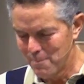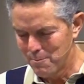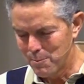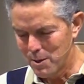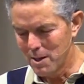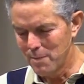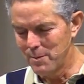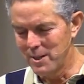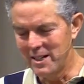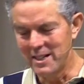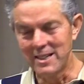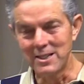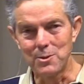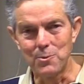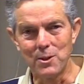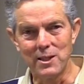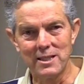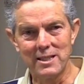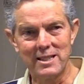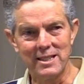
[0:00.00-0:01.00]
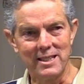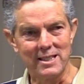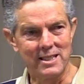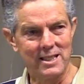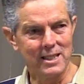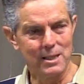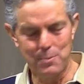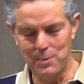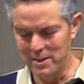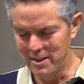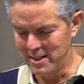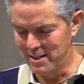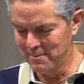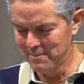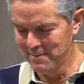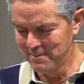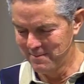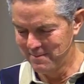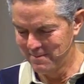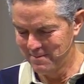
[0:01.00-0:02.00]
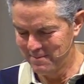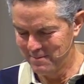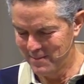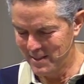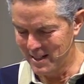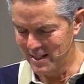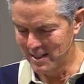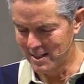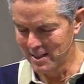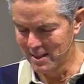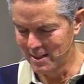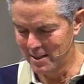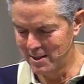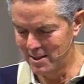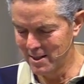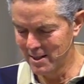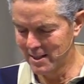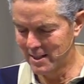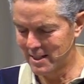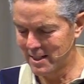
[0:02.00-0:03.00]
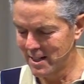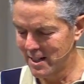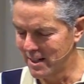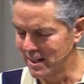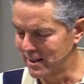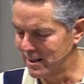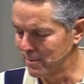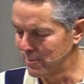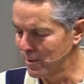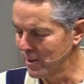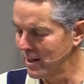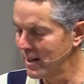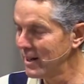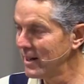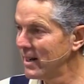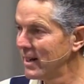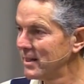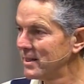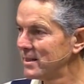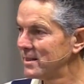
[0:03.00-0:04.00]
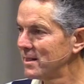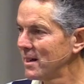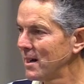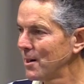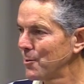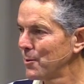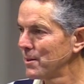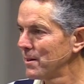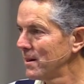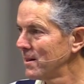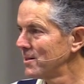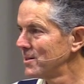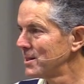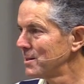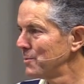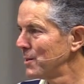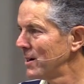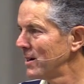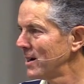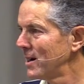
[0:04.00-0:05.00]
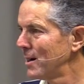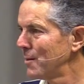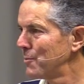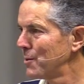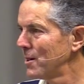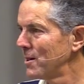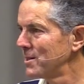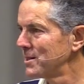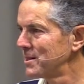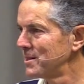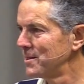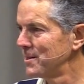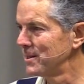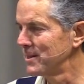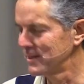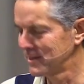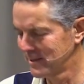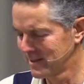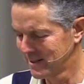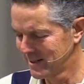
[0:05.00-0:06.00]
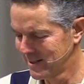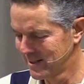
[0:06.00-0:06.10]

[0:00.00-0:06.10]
Prayer meeting is Wednesday at 6 p.m. That's a good setting to pray and to talk with others about how prayer is going.